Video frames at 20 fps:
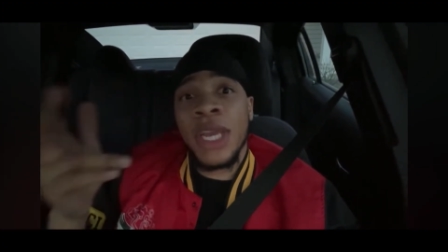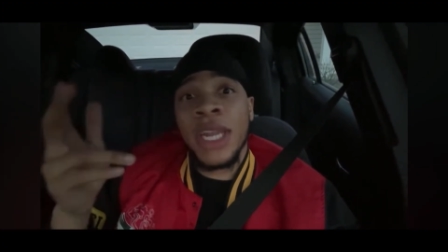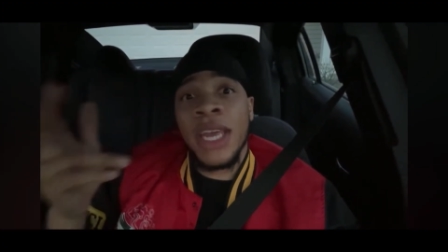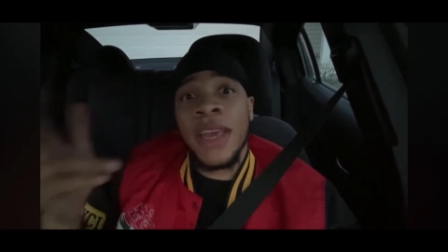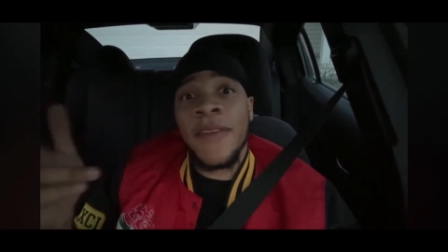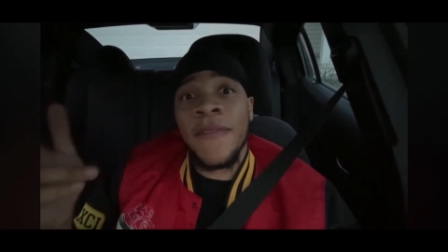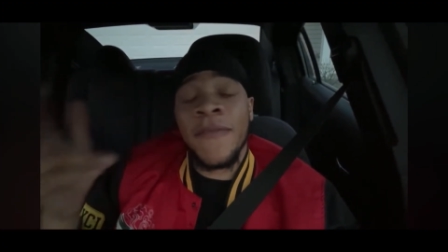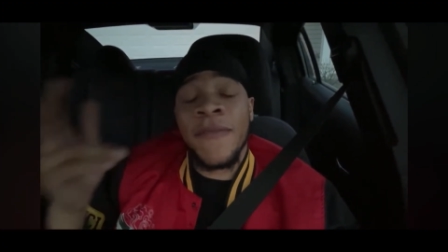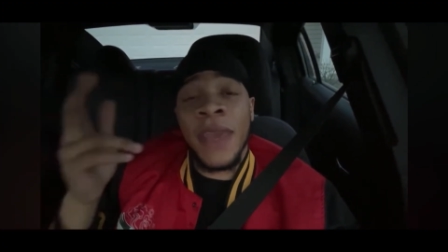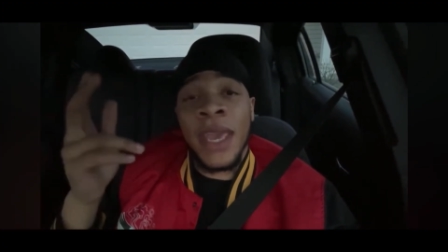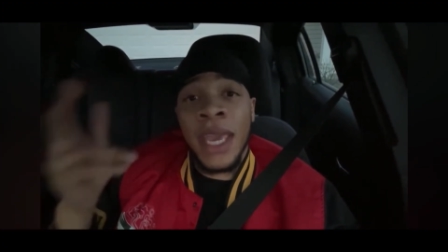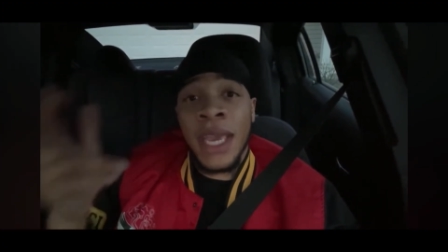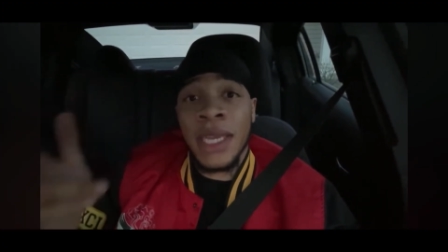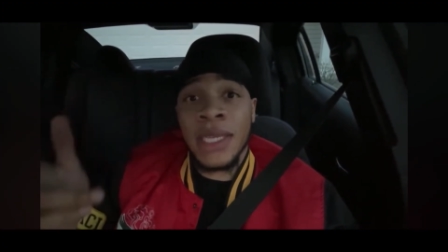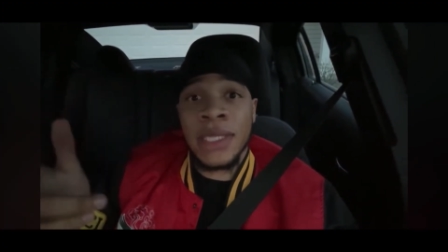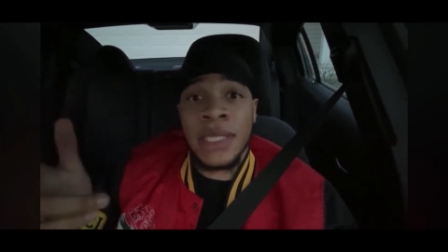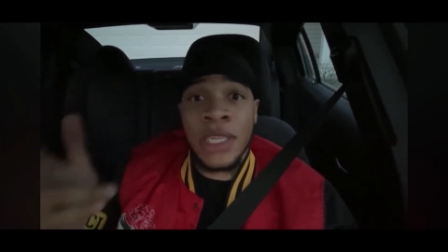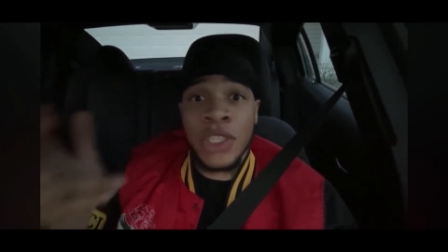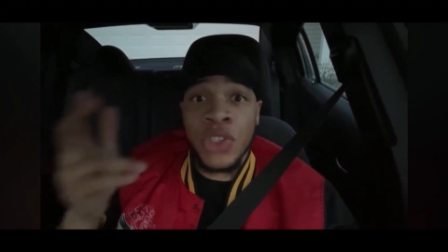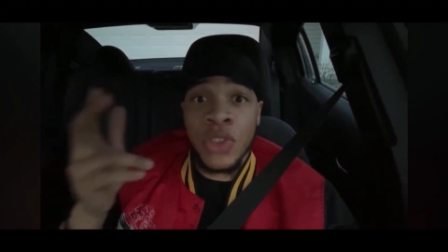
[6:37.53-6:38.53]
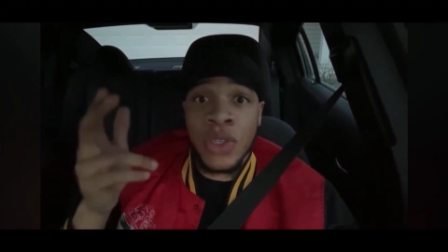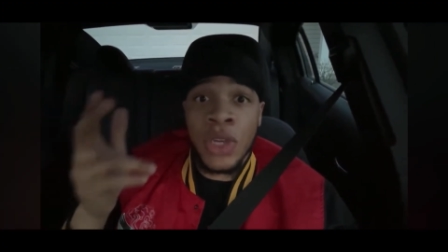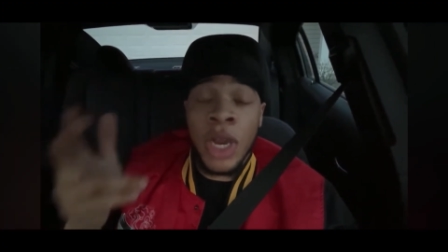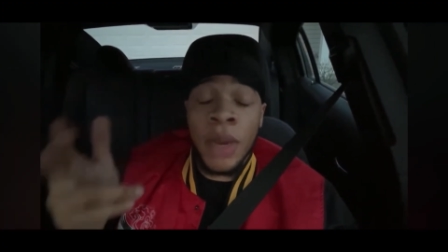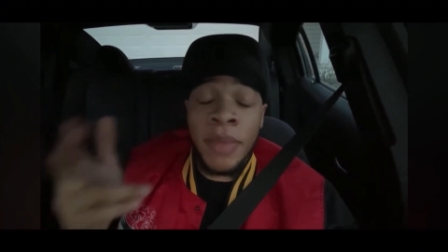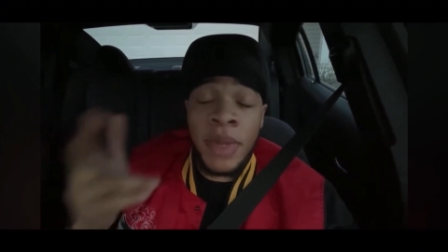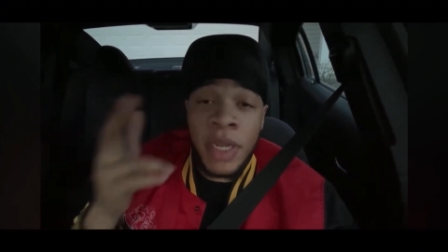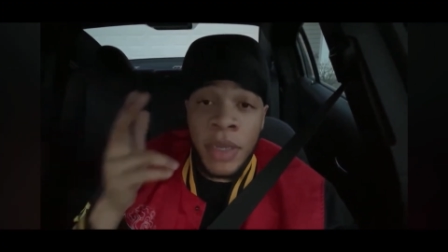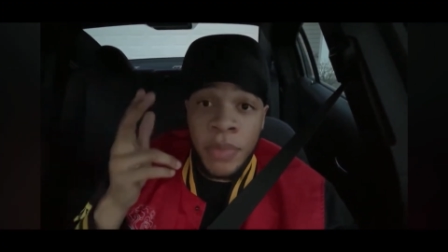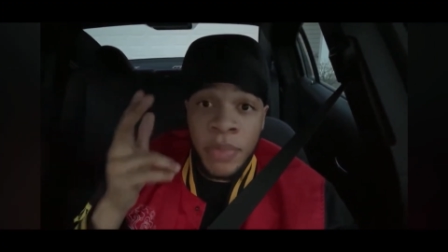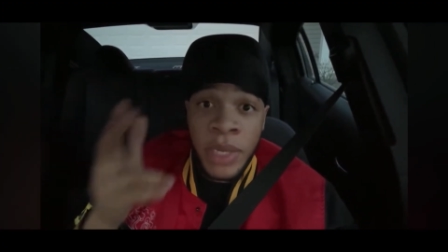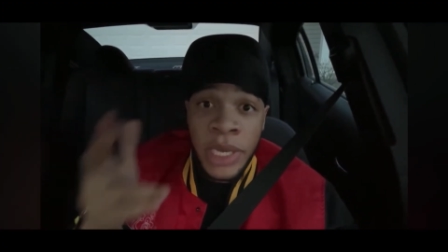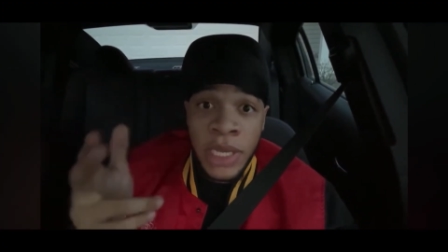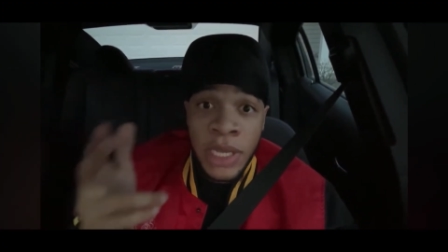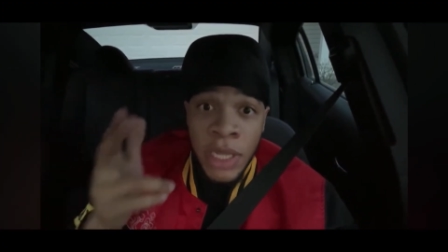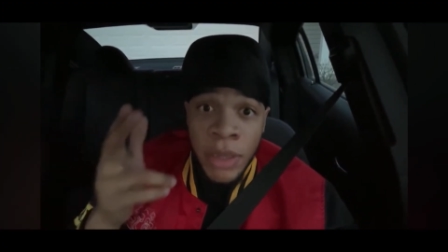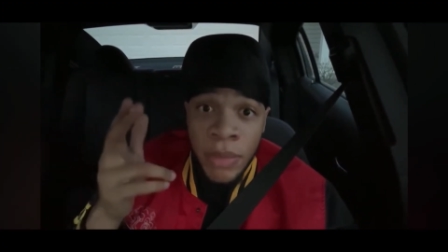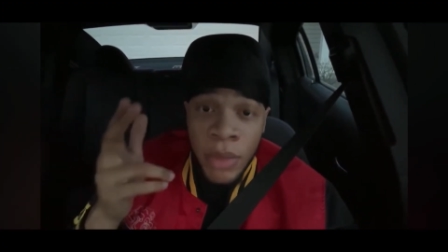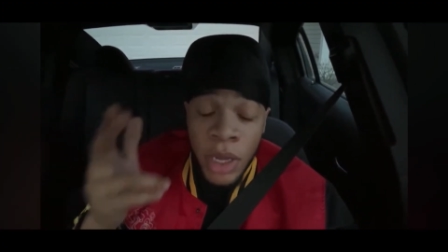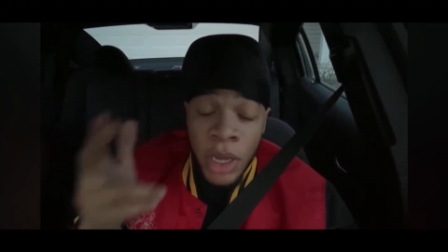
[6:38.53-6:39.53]
in advance that you're coming to
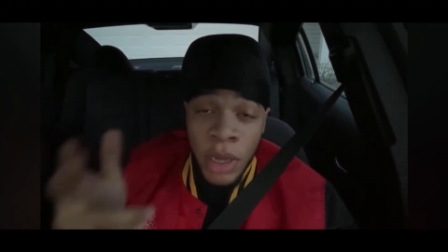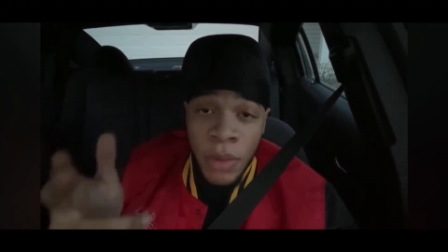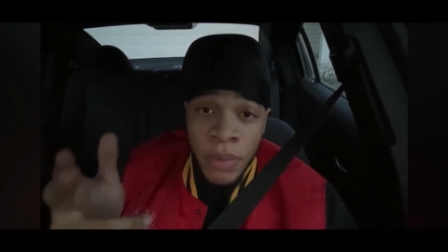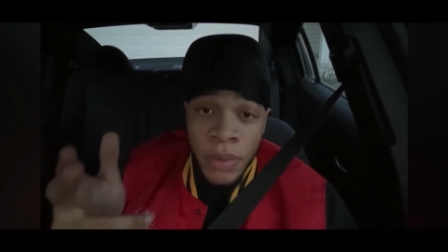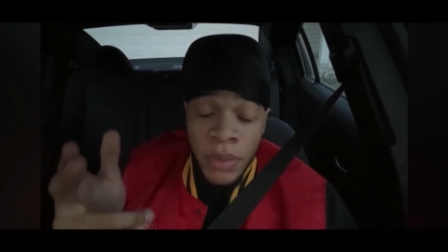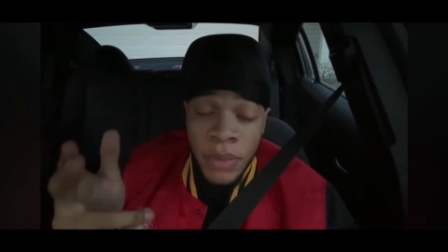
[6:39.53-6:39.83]
pick them up.